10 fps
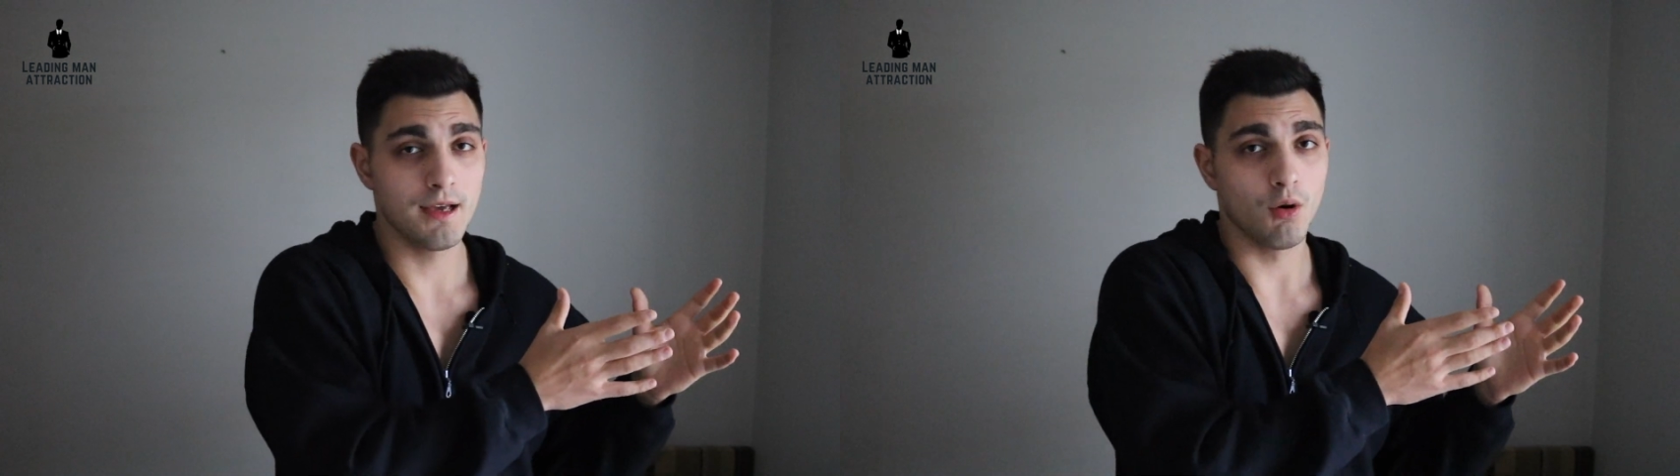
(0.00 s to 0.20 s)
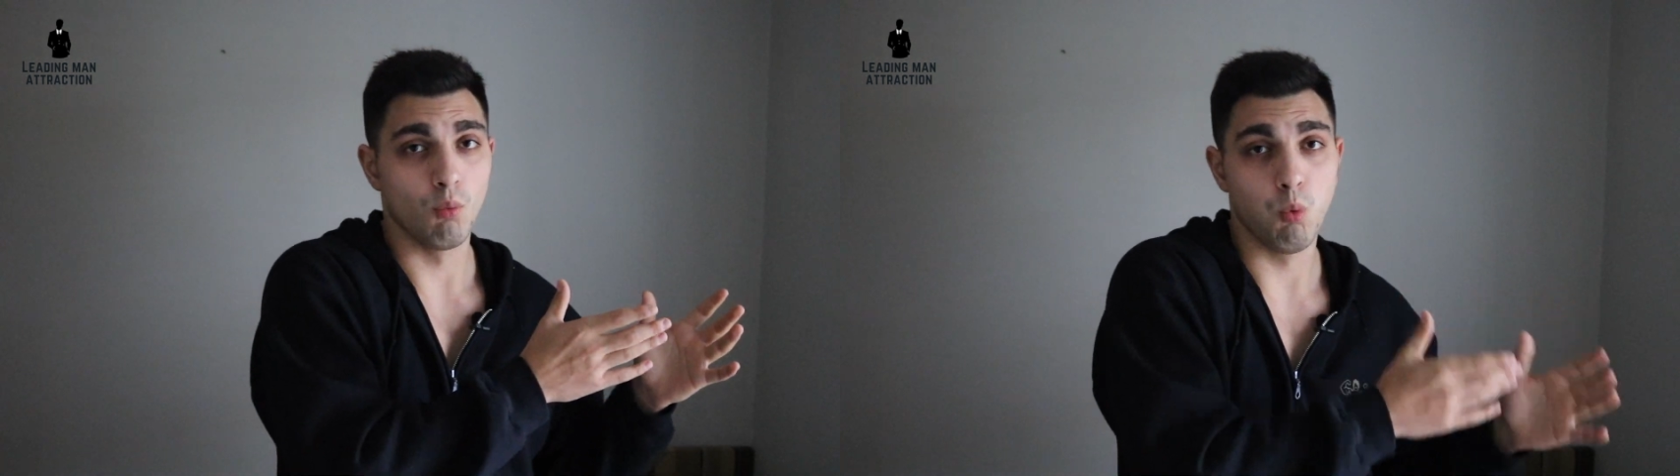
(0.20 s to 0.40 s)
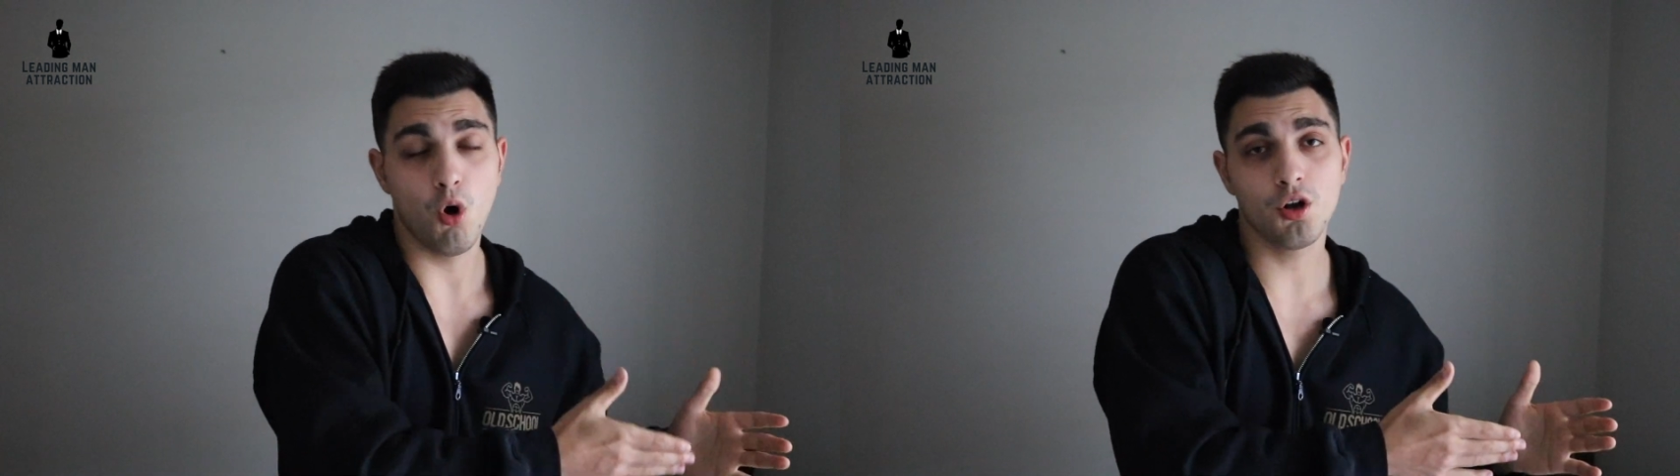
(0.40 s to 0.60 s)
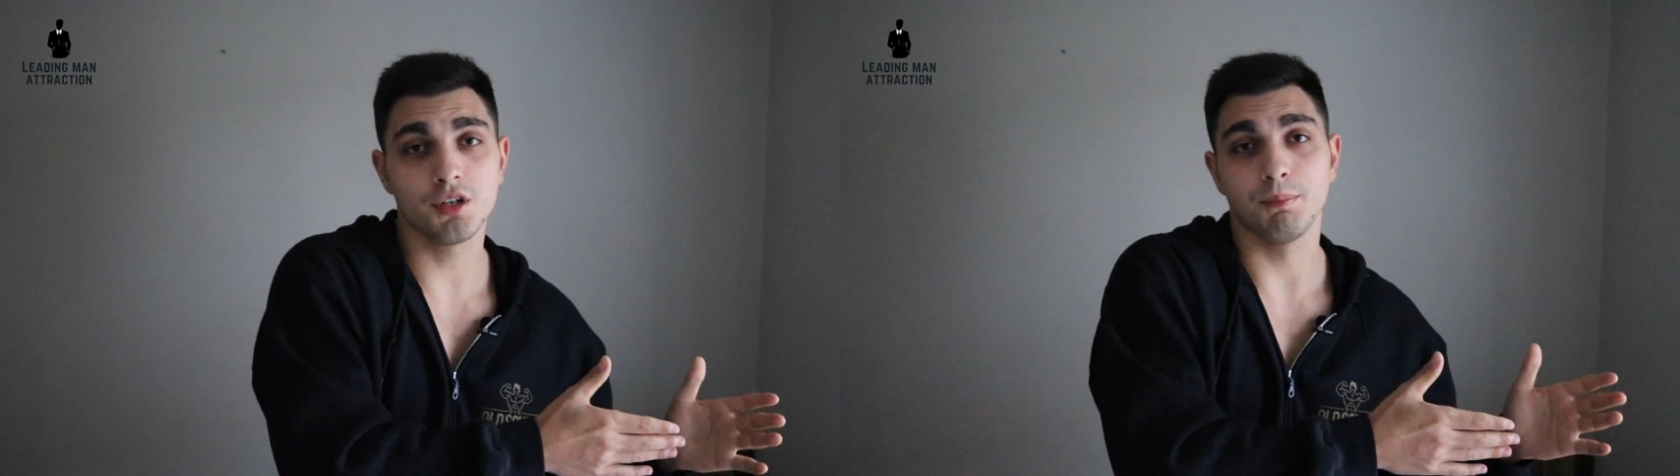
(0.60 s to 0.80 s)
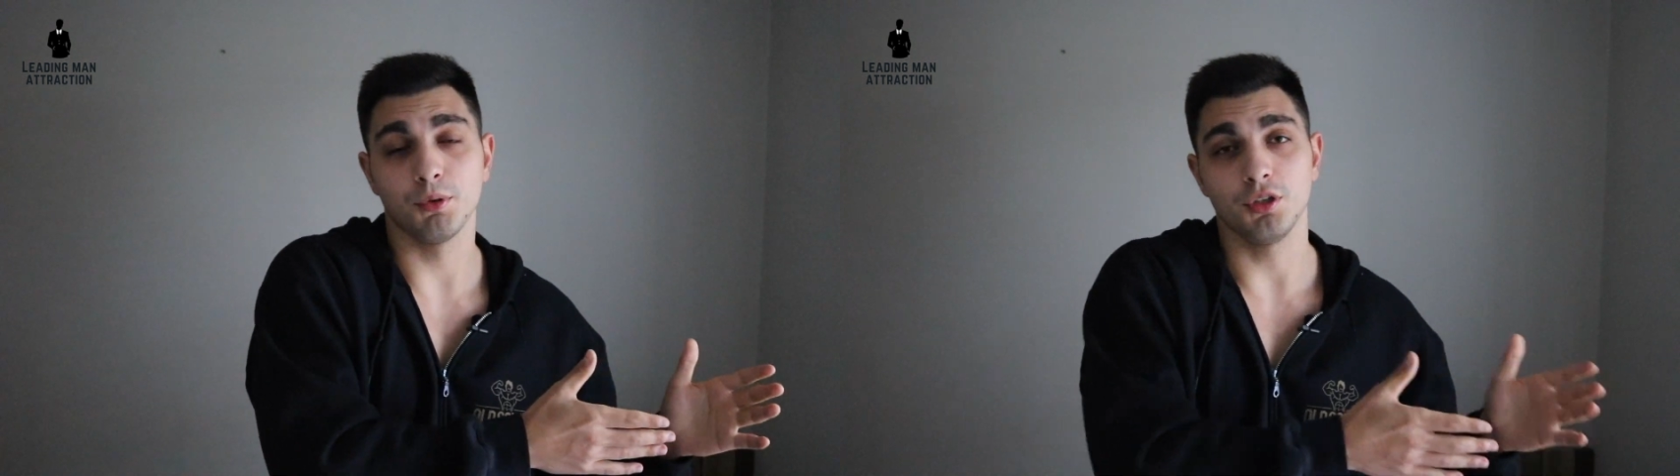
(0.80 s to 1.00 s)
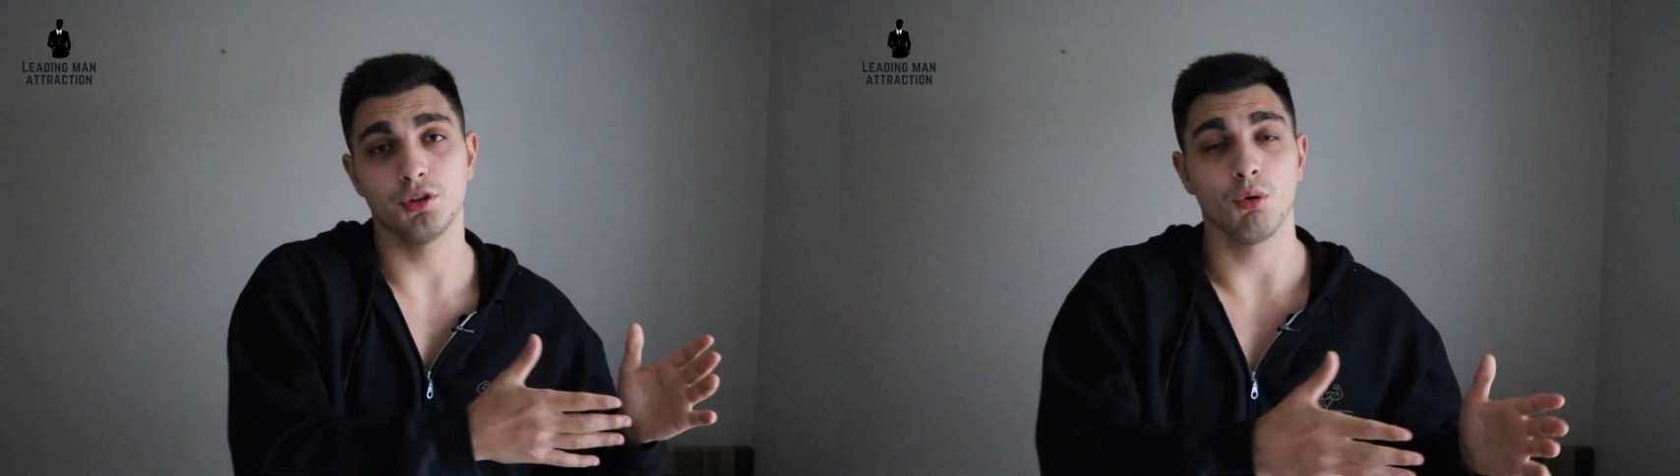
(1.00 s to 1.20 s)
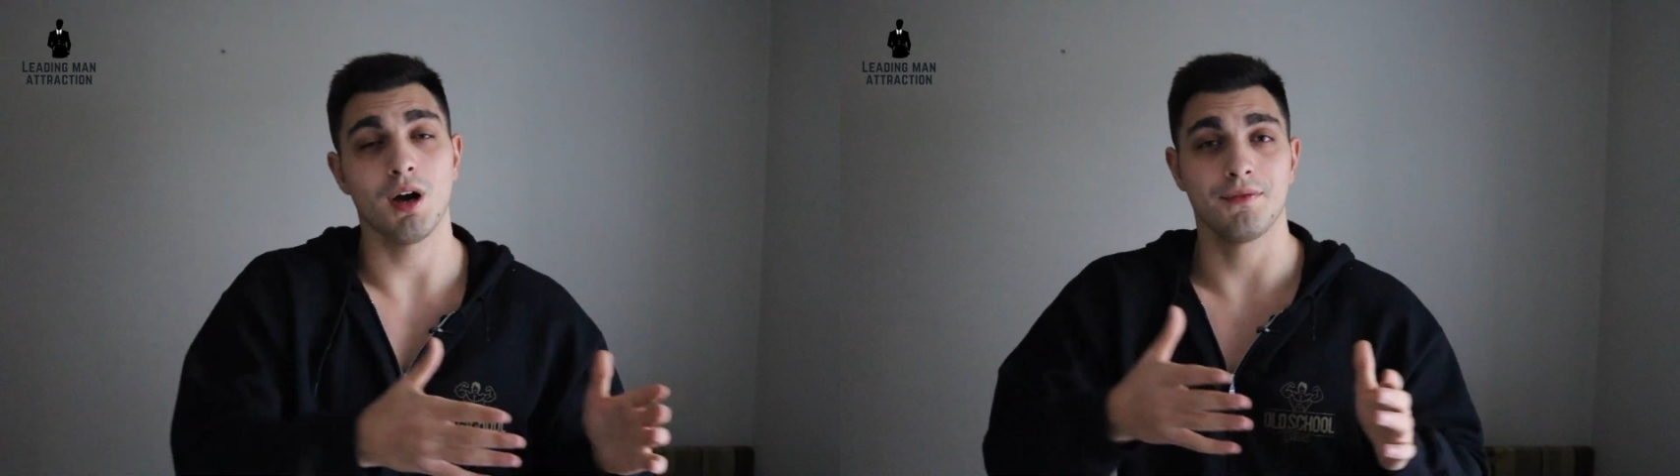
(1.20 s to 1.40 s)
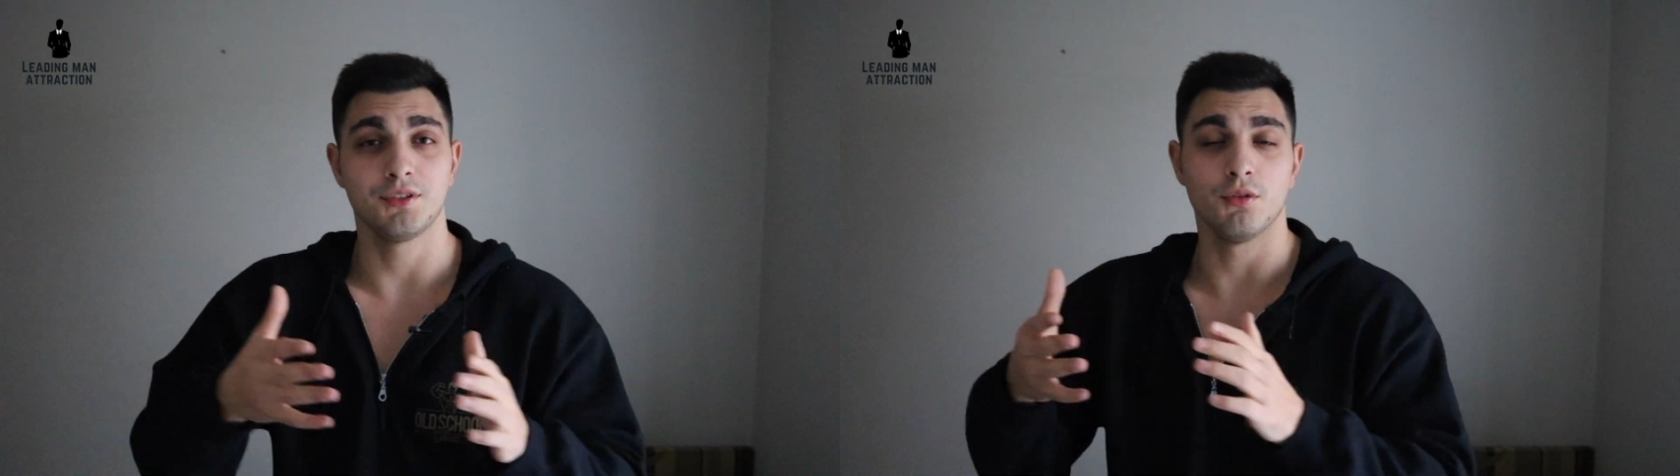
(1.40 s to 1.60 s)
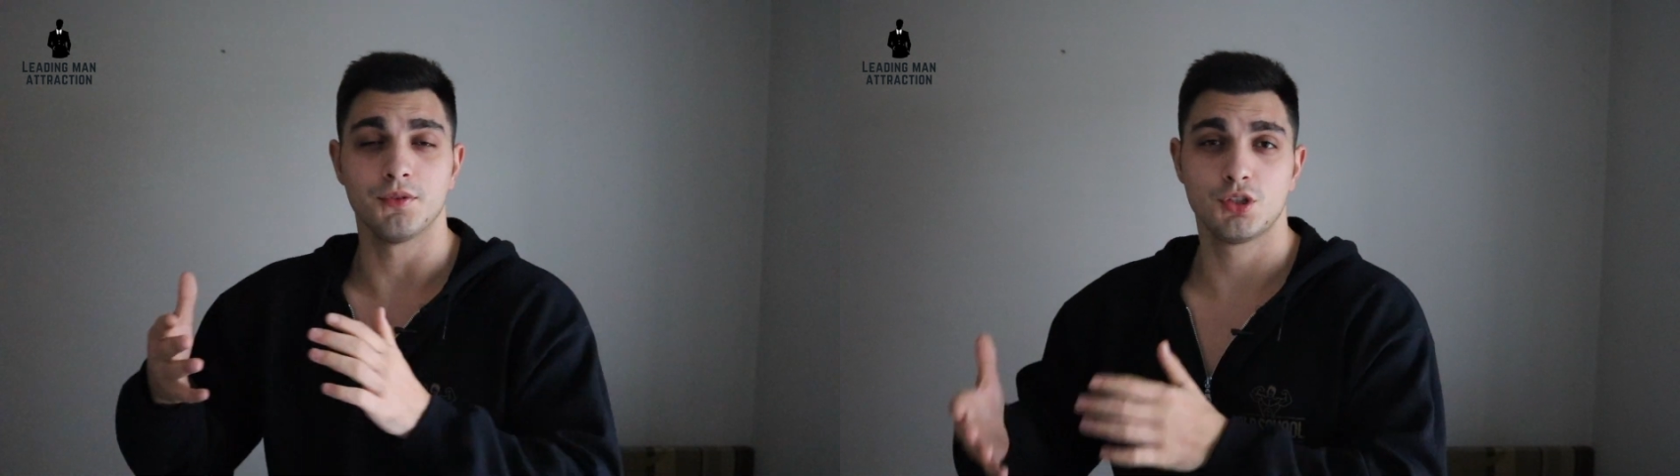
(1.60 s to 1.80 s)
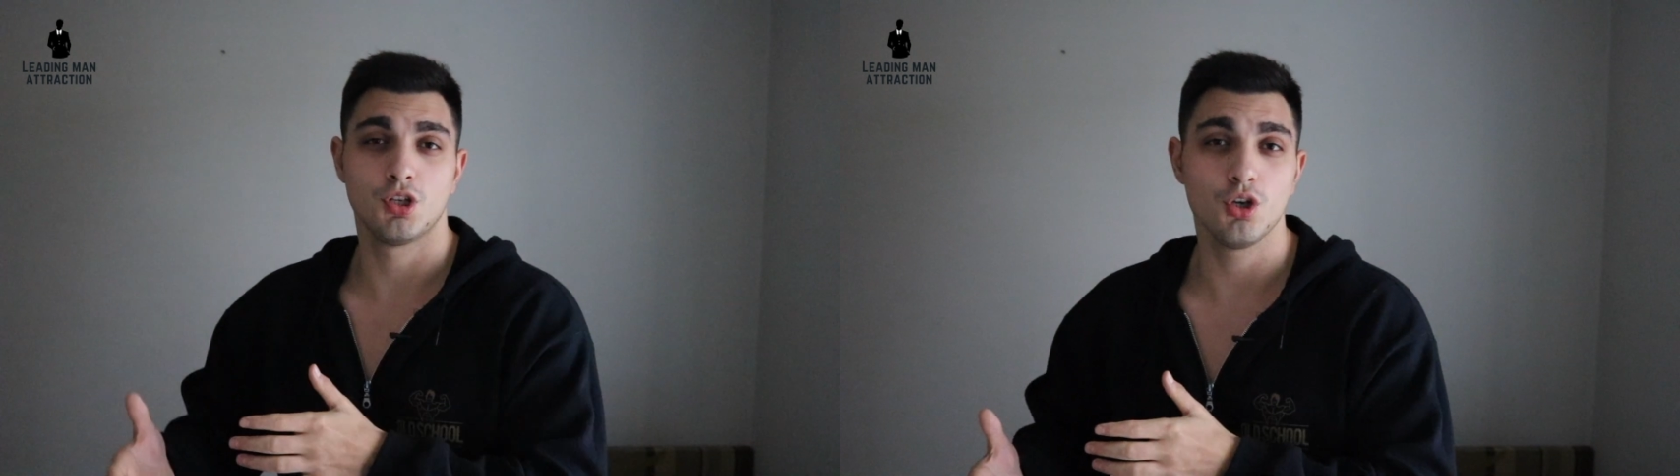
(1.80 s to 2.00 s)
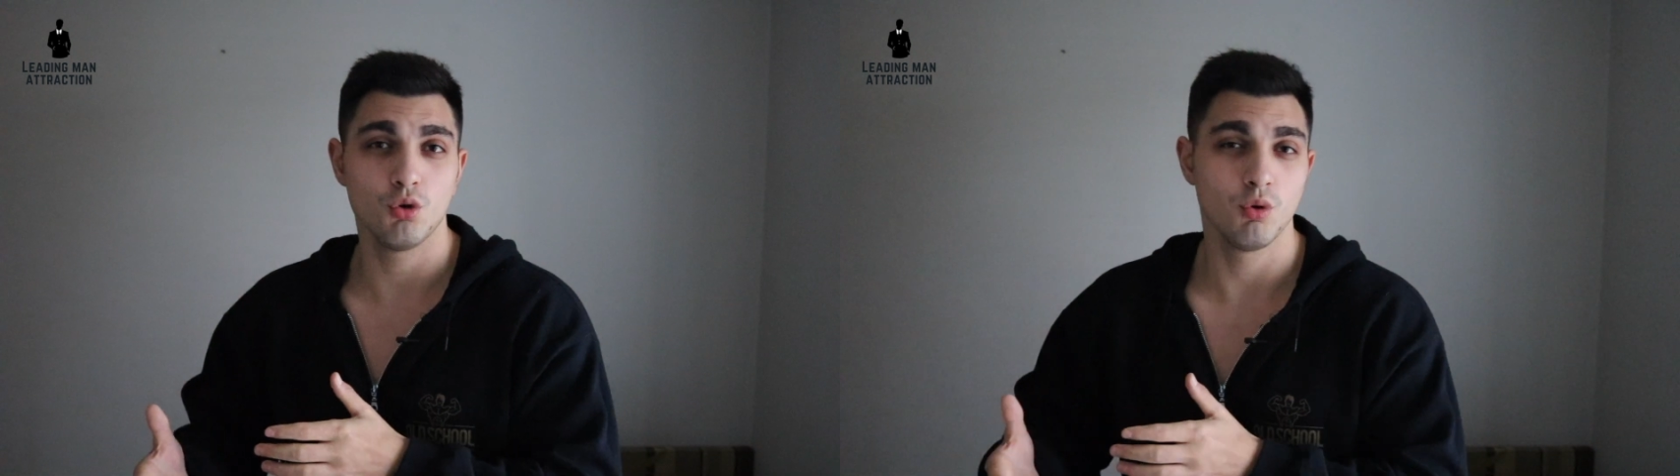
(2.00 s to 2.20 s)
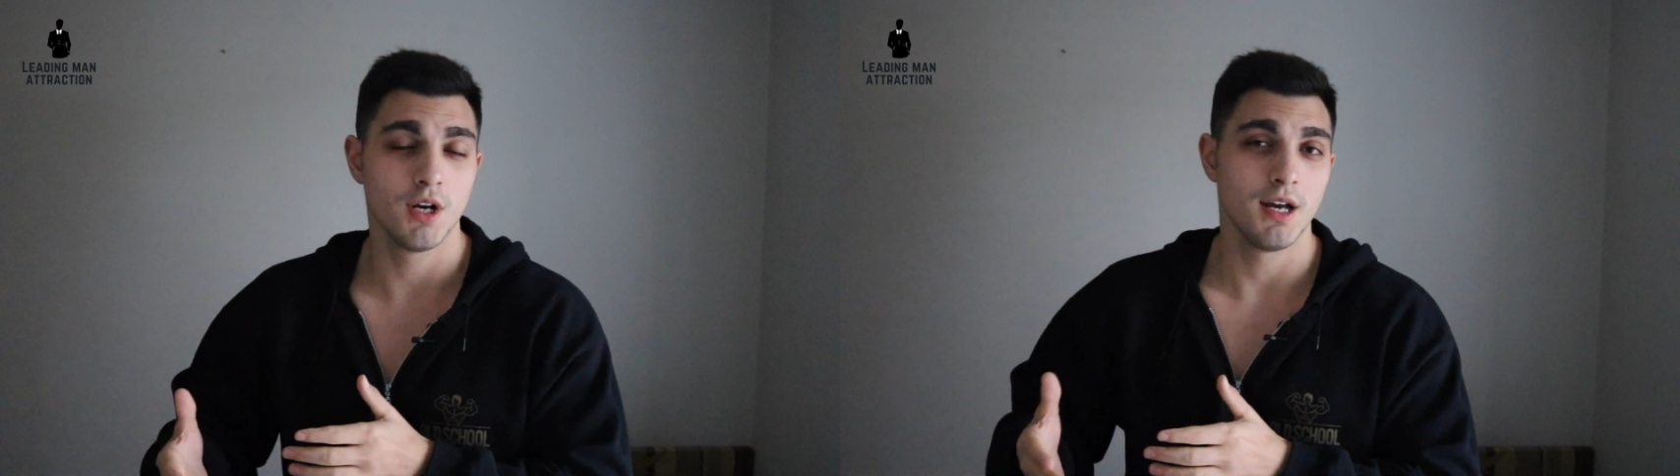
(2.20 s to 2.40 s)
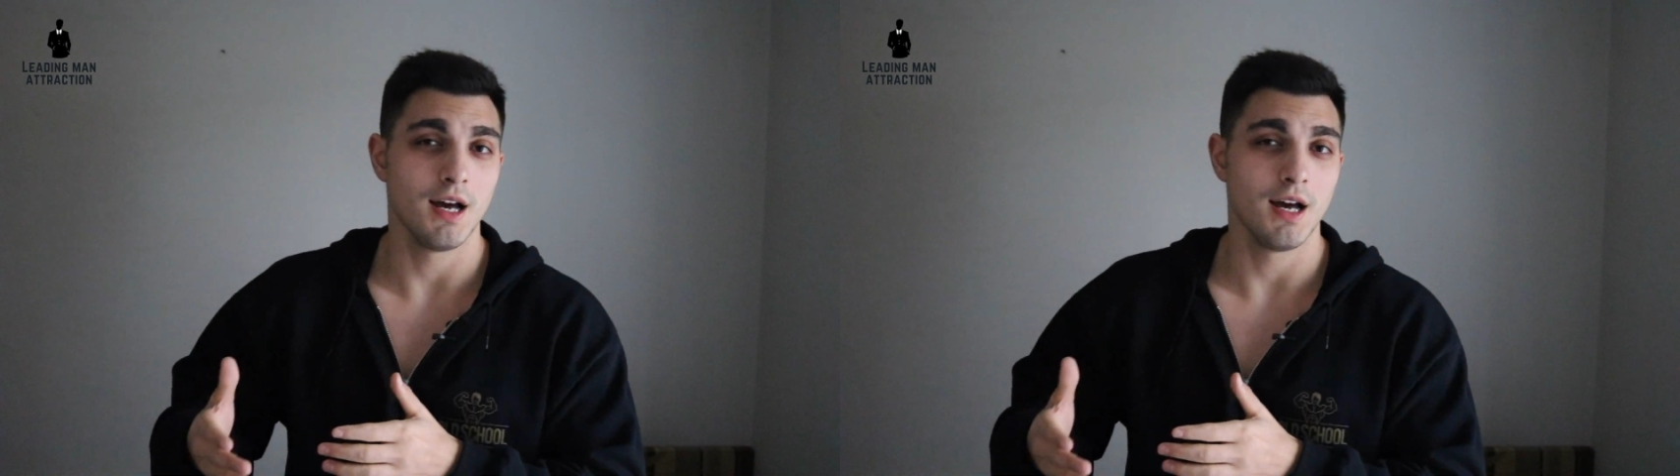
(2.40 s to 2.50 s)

one but you don't have the other two,